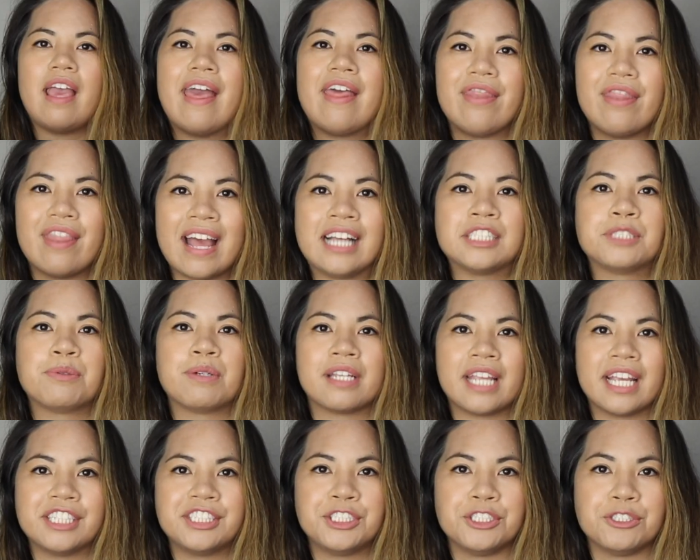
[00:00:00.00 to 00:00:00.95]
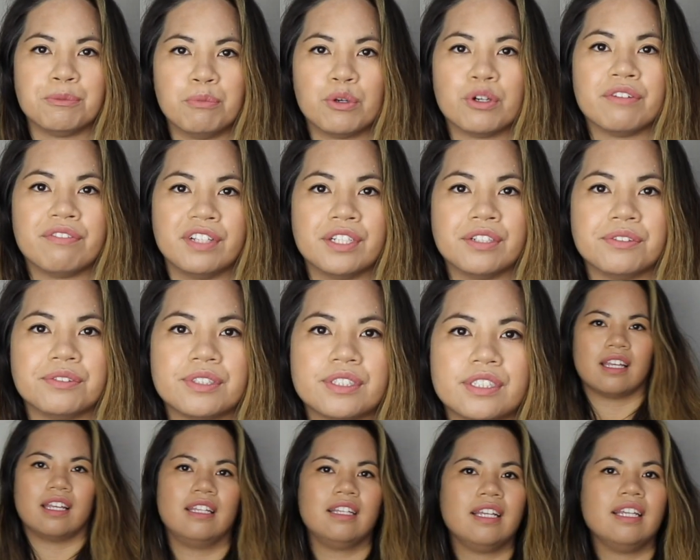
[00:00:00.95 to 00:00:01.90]
And that's what gets you more views.
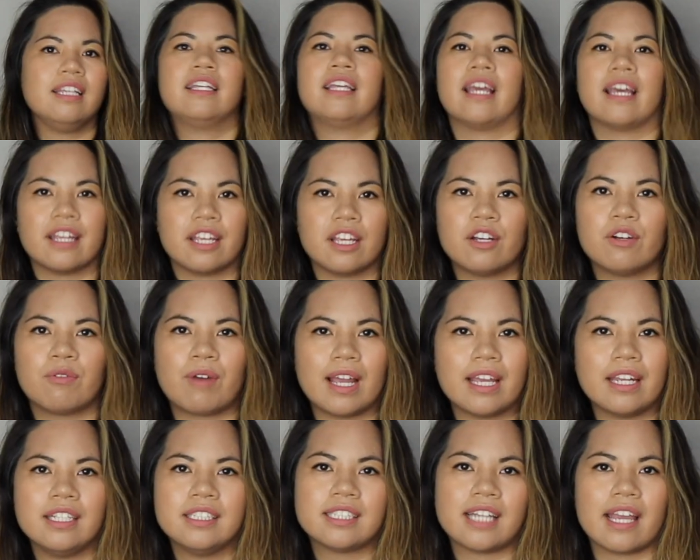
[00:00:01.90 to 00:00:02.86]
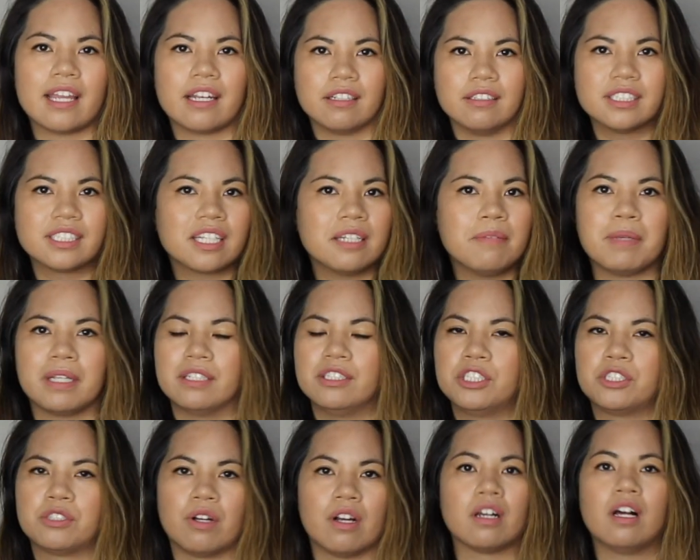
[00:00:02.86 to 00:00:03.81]
And I get it, writing titles can be a
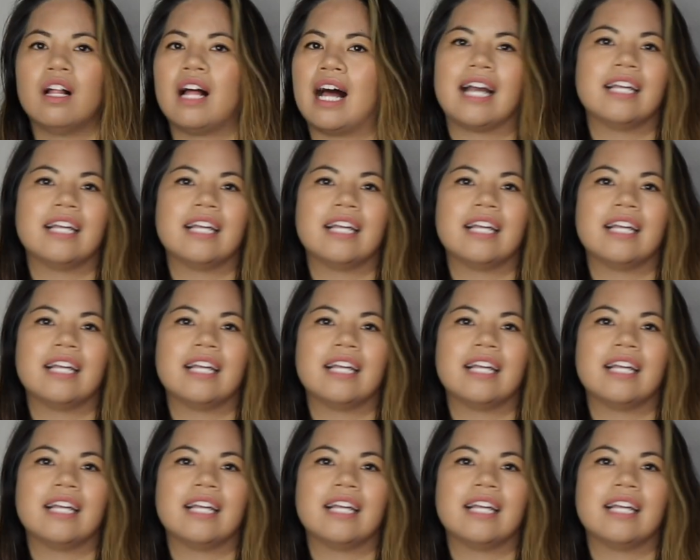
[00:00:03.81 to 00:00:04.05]
struggle.